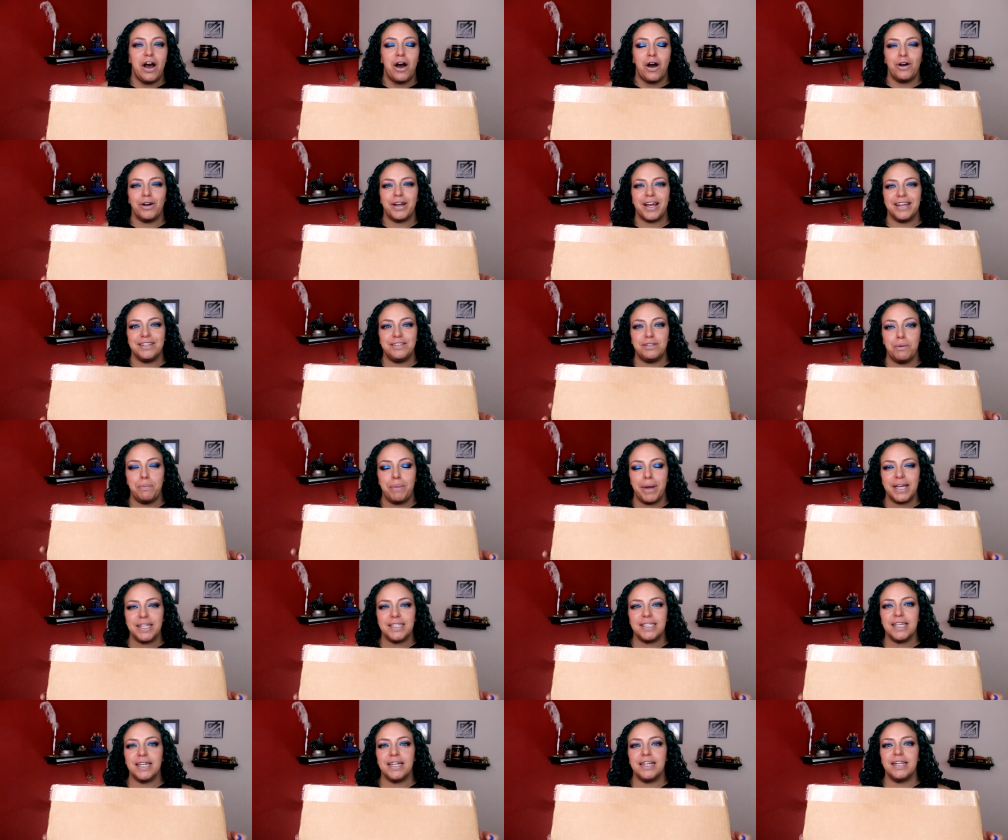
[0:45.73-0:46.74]
Okay, so
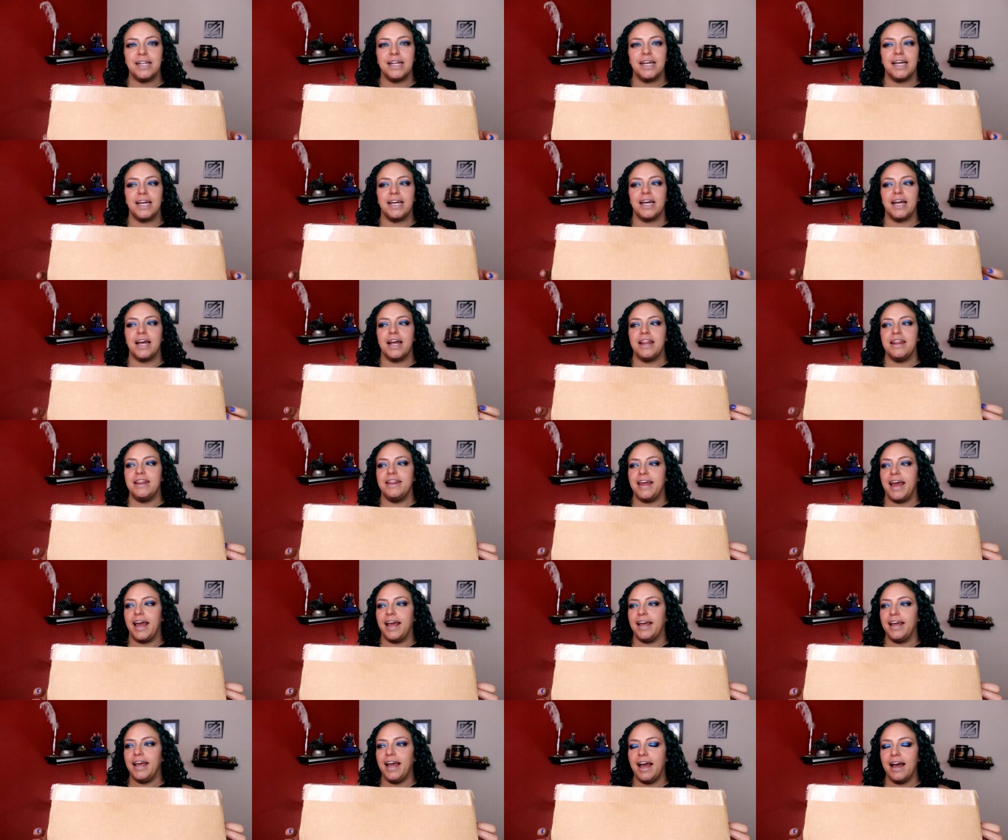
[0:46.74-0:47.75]
basically
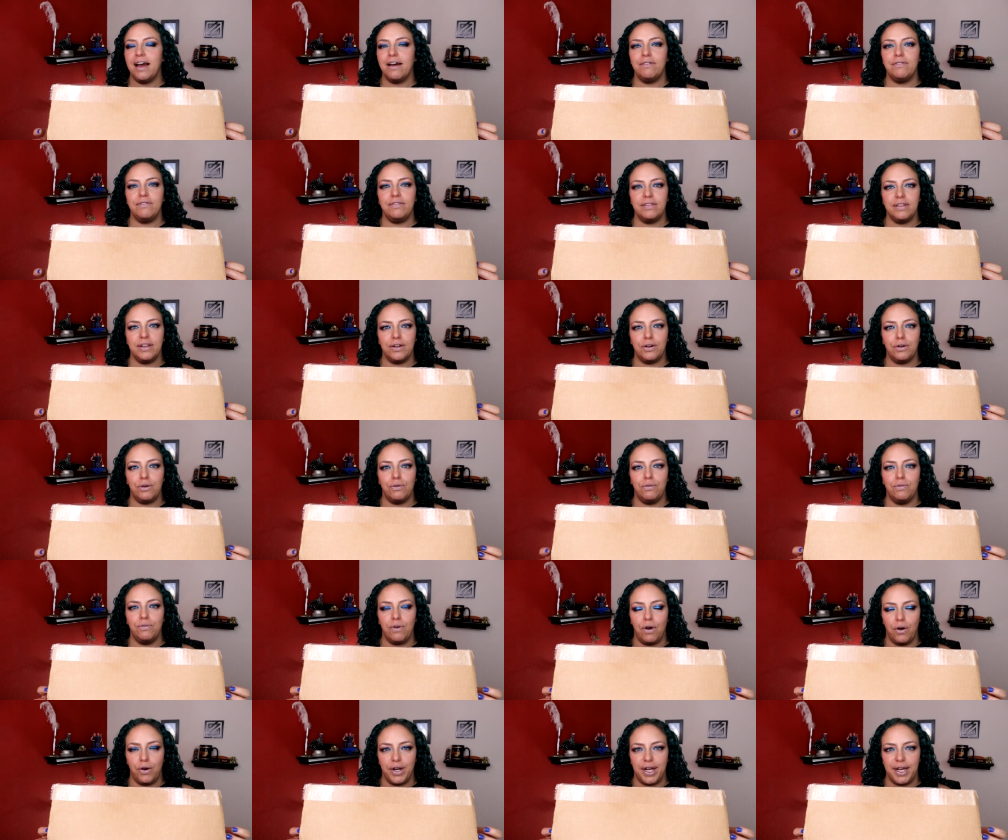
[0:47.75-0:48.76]
they have little
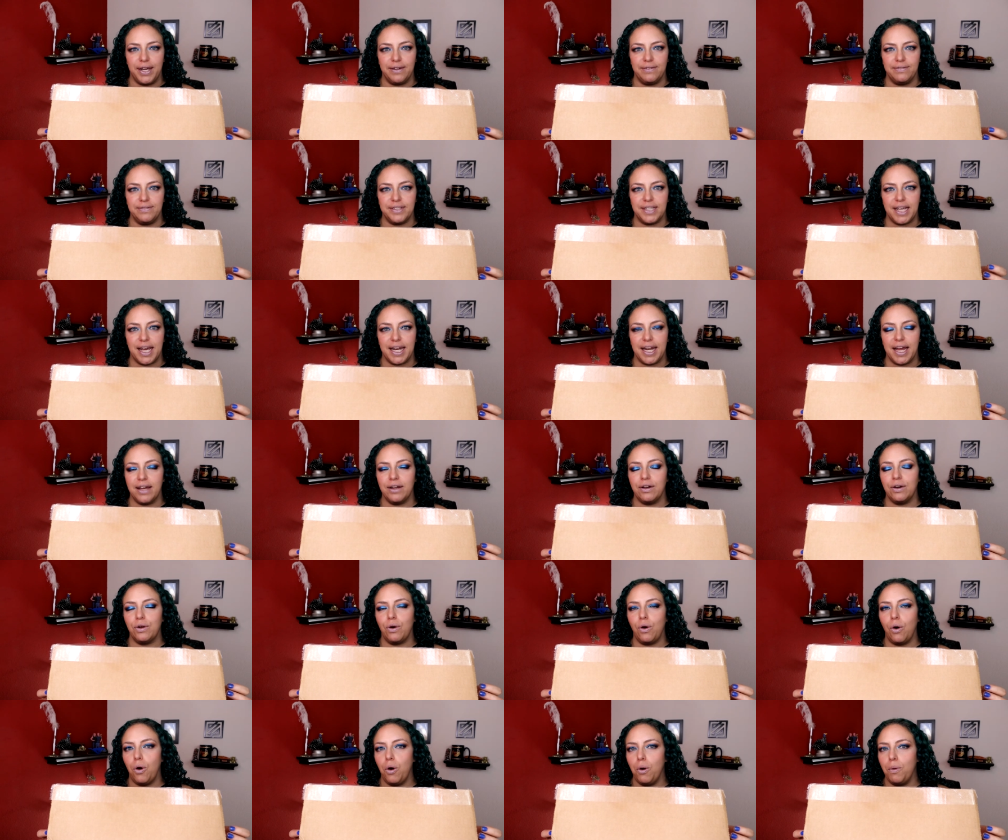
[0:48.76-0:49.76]
votives, and I
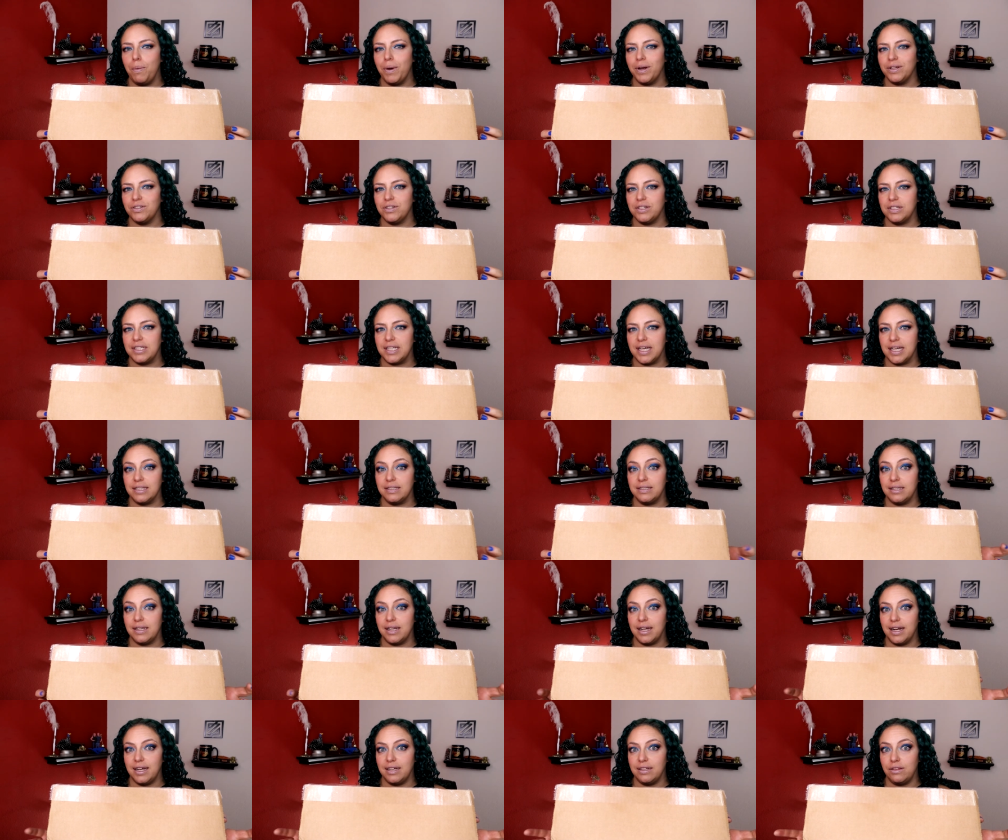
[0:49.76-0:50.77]
got a whole bunch of scents
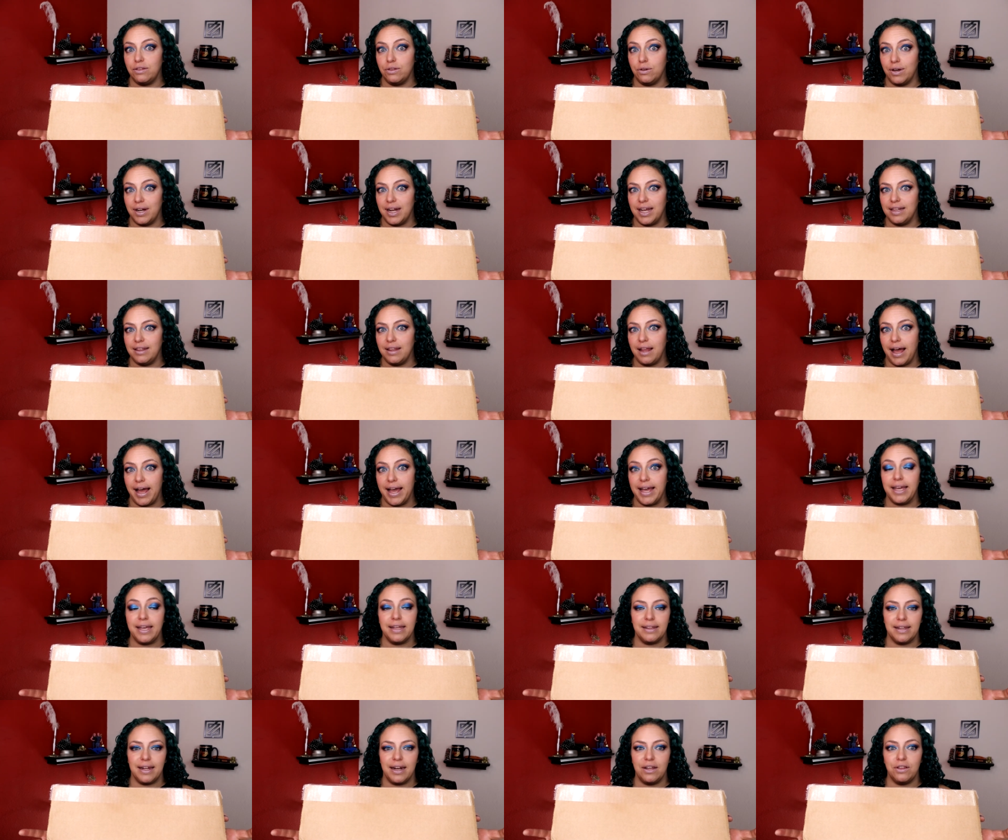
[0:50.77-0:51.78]
that I thought I'd
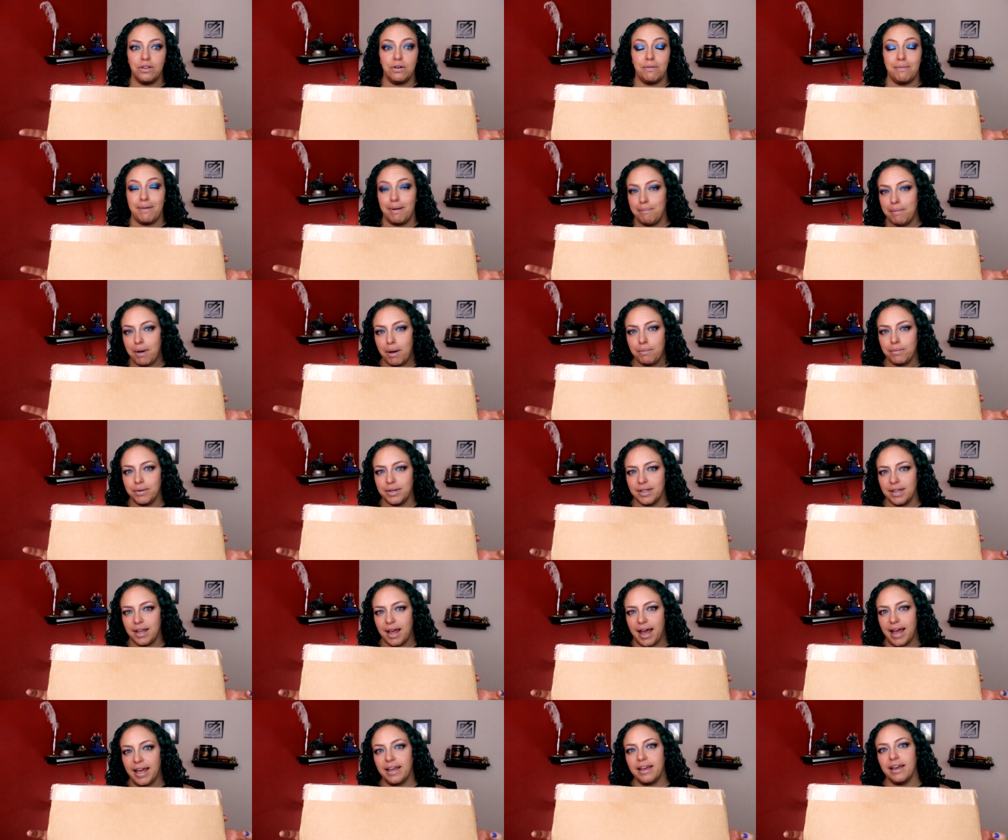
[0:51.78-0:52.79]
like and that I thought my mom would
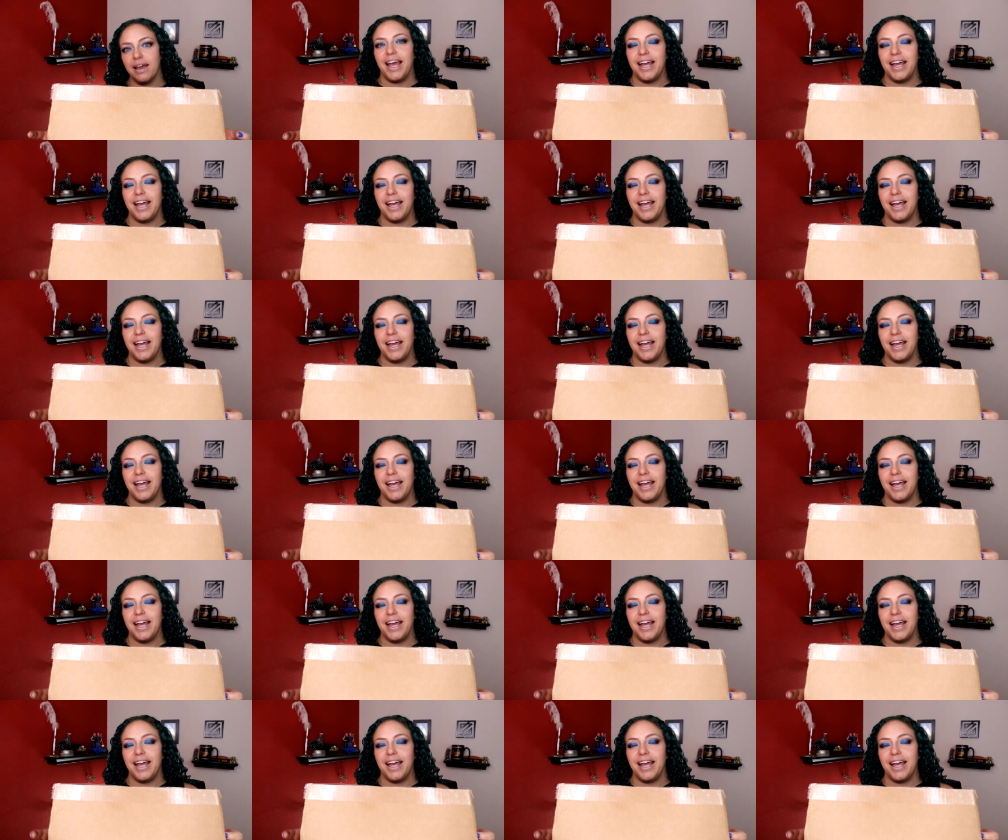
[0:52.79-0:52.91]
like